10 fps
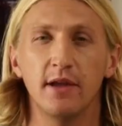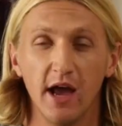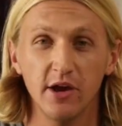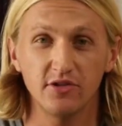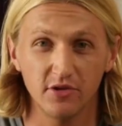
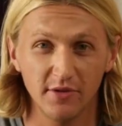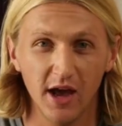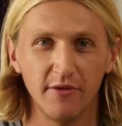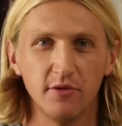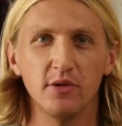Our
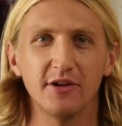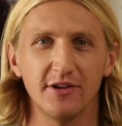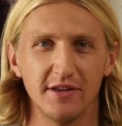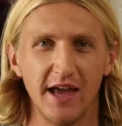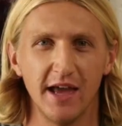survival is
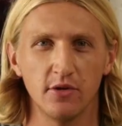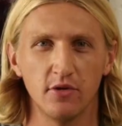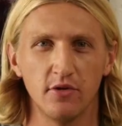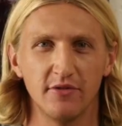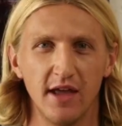
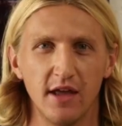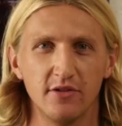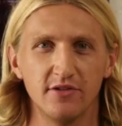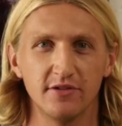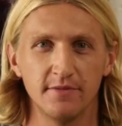entangled with
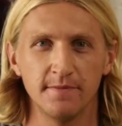theirs.